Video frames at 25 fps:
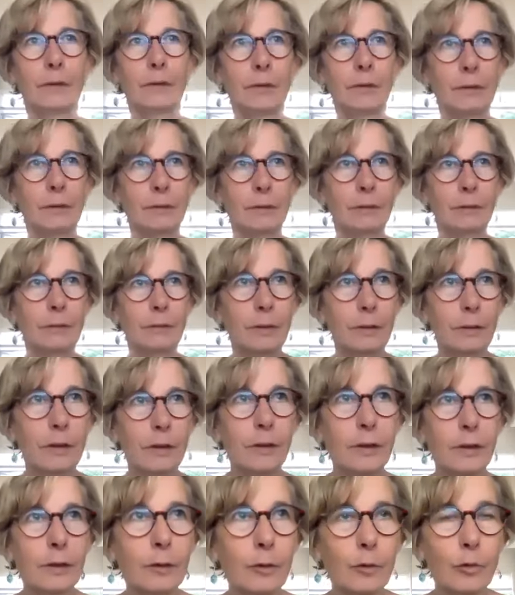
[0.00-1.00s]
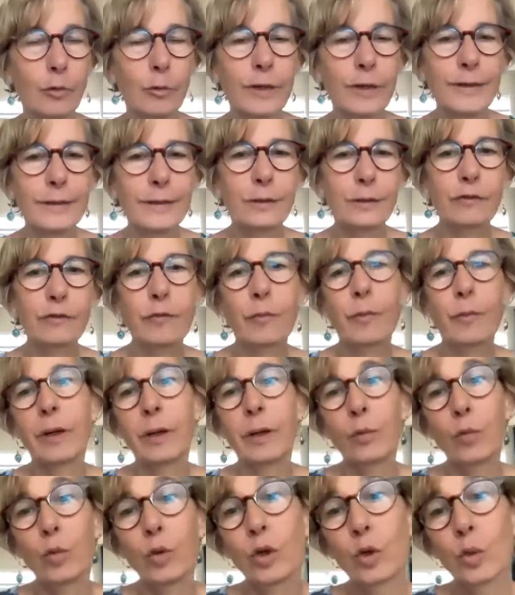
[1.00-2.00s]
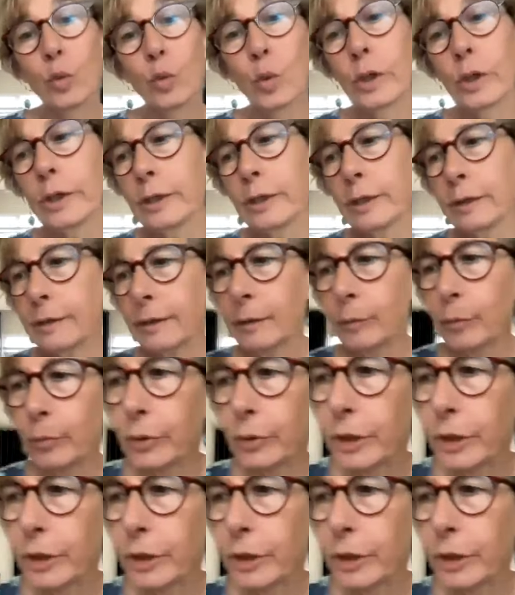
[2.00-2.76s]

the rest of my one wild and